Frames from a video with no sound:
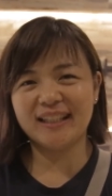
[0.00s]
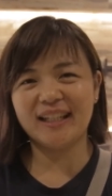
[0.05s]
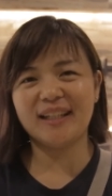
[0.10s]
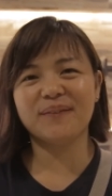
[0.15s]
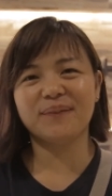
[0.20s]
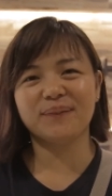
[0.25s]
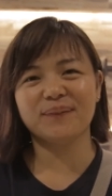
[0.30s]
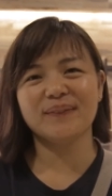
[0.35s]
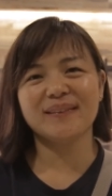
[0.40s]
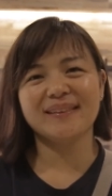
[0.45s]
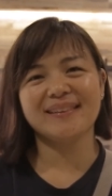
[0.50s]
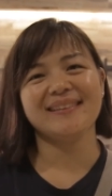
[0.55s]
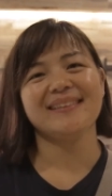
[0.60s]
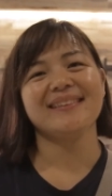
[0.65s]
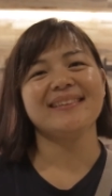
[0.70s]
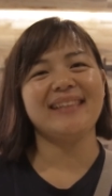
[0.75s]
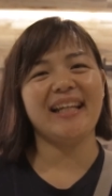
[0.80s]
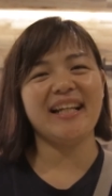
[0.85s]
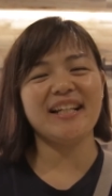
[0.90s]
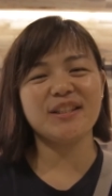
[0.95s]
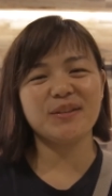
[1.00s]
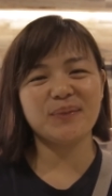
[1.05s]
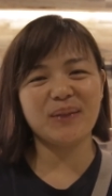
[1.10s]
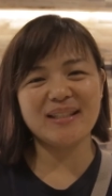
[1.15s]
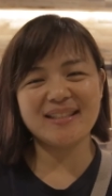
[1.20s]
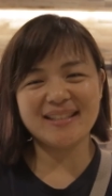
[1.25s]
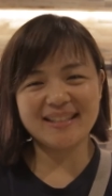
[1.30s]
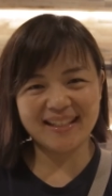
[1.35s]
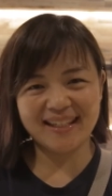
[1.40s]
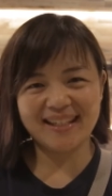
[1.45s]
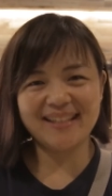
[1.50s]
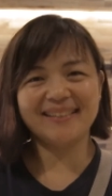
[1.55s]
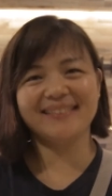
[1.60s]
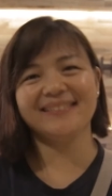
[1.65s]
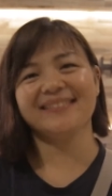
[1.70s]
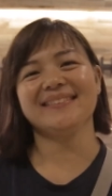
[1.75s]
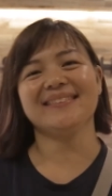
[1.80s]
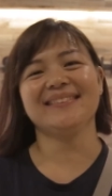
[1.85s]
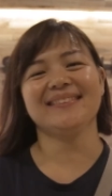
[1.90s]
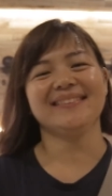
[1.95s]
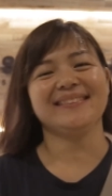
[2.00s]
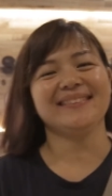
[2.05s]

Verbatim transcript: time. Thanks once again.